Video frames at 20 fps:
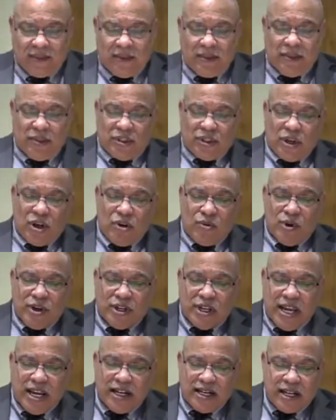And so
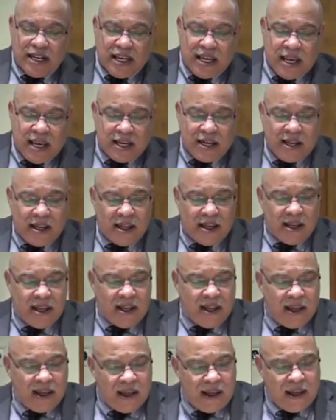when they did,
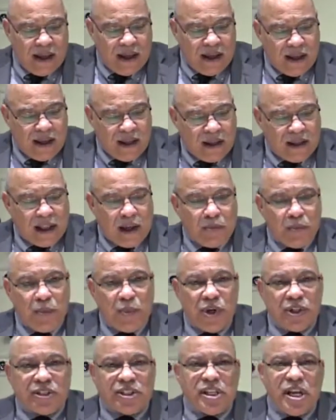they
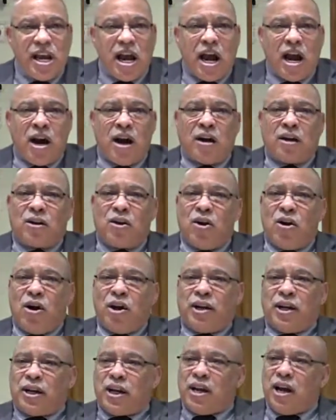put the ark
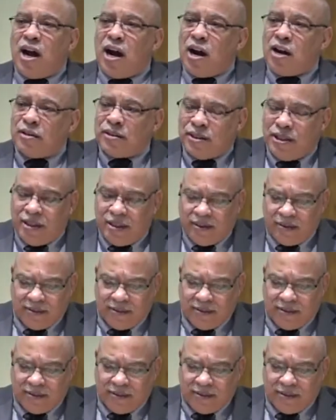on a cart